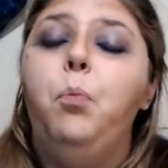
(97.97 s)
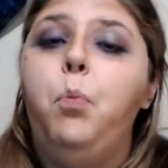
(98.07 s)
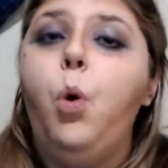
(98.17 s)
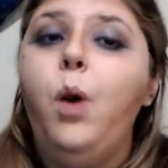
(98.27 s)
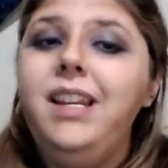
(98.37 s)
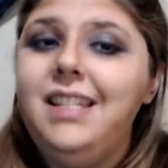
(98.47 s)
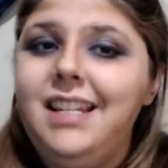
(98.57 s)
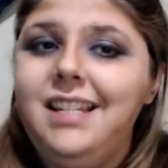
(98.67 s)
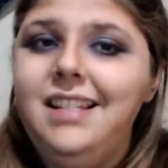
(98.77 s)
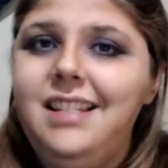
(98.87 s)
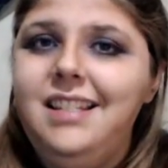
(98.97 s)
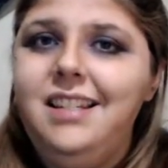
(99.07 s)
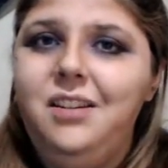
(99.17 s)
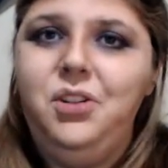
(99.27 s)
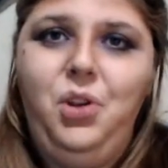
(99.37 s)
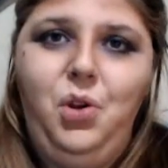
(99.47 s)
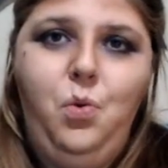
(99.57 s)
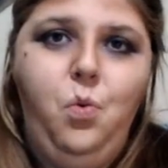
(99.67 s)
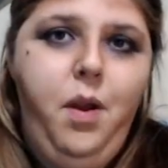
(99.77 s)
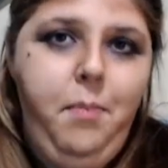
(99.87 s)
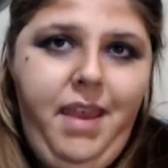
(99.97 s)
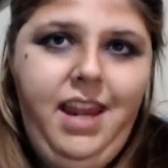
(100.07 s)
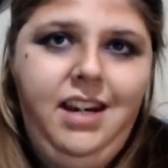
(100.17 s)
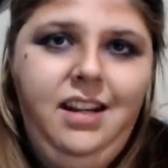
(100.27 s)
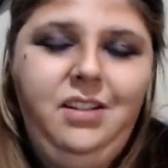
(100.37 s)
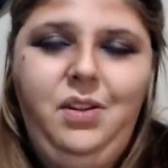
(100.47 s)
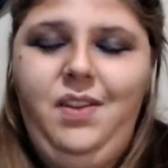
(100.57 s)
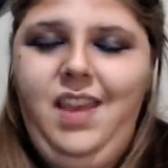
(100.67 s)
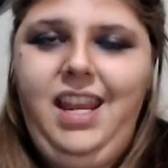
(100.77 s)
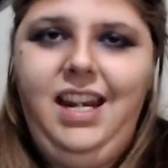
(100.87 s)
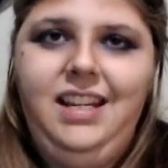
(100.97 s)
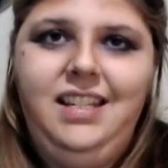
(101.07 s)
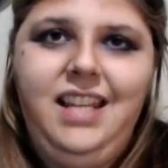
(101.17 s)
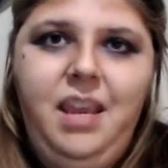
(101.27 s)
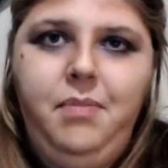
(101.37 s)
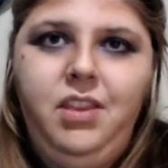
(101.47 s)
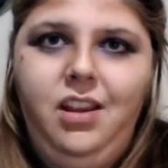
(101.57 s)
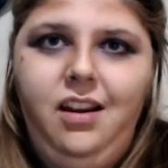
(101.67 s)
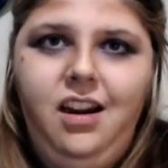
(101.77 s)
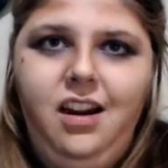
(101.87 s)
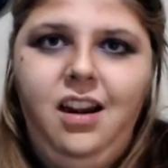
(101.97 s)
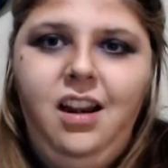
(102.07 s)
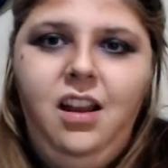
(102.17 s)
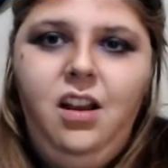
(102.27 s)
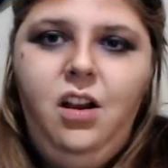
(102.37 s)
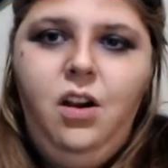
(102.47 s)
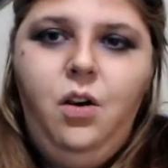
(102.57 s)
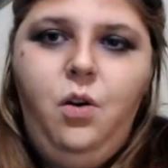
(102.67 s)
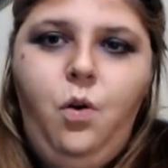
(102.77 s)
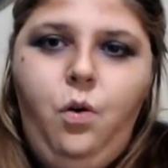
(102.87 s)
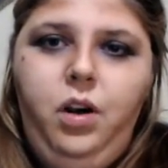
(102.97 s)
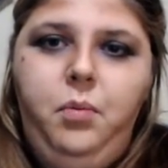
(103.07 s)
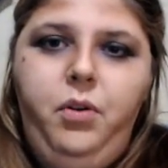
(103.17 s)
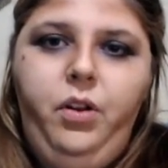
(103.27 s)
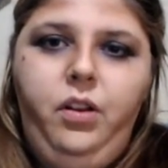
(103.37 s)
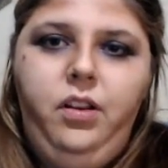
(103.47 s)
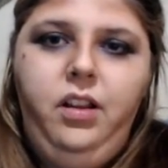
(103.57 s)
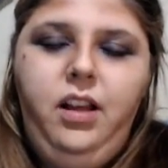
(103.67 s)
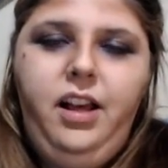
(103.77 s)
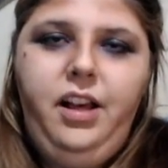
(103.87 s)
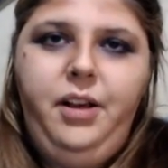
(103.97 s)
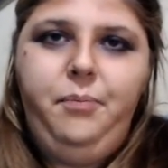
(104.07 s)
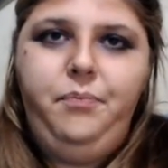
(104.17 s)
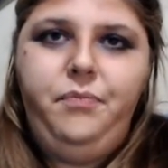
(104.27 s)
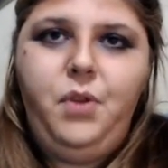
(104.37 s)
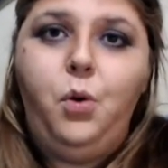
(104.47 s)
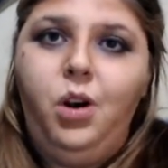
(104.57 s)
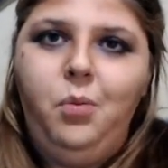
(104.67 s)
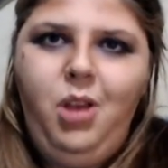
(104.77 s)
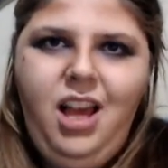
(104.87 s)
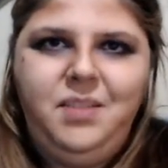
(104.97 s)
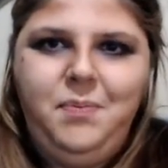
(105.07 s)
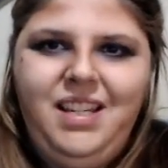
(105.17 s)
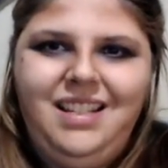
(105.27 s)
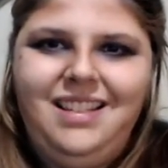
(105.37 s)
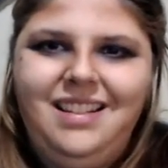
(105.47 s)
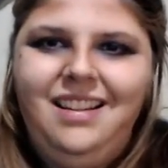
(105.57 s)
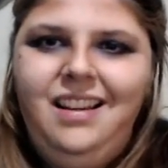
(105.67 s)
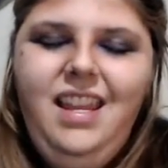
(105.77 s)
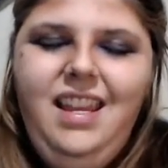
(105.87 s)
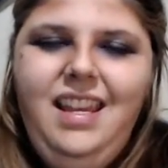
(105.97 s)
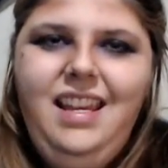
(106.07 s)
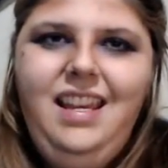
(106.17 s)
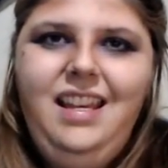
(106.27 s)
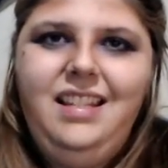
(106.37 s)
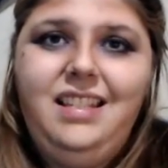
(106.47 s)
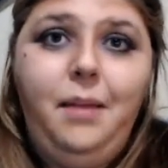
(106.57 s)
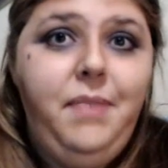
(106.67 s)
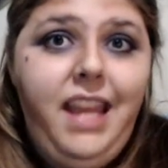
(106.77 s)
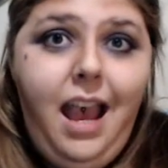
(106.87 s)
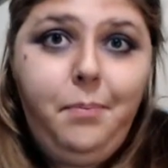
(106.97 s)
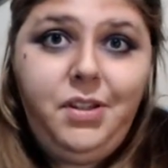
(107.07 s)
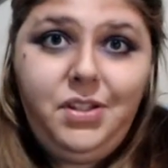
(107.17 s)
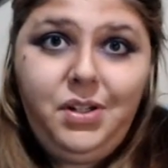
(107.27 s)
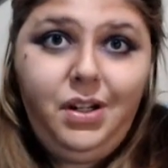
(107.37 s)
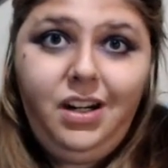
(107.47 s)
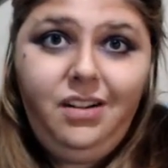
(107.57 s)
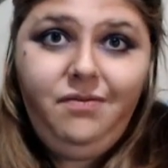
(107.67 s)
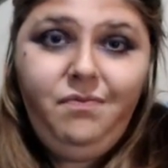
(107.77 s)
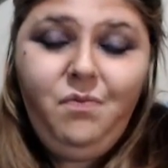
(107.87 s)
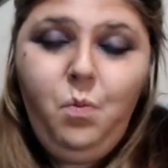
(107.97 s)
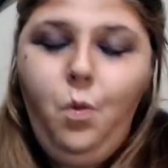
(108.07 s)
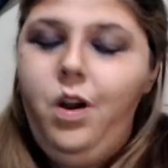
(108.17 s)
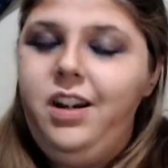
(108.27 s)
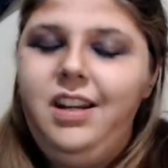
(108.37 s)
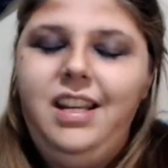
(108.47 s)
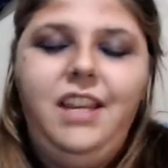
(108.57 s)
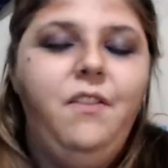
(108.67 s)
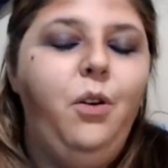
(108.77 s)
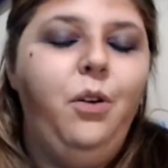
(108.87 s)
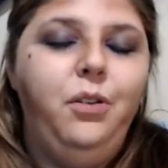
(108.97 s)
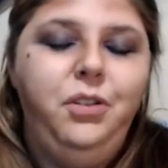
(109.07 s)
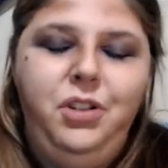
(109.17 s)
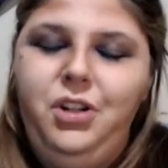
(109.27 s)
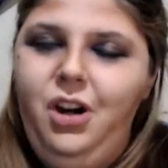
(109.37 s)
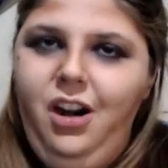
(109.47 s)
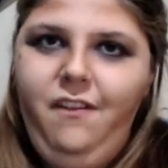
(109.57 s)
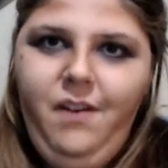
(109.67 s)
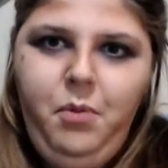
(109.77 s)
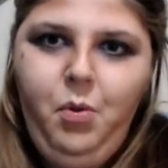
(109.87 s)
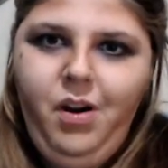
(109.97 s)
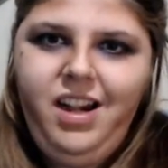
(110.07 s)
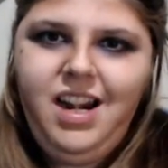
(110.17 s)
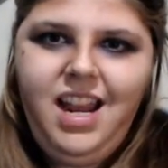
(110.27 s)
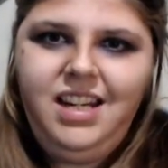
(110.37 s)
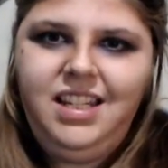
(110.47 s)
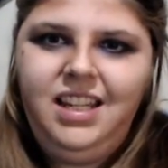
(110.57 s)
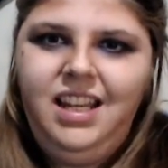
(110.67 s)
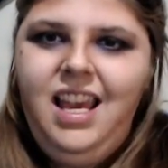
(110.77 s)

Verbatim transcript: poisons to women so that they can escape their horrible um, horrible husbands something happens to her one evil dark february night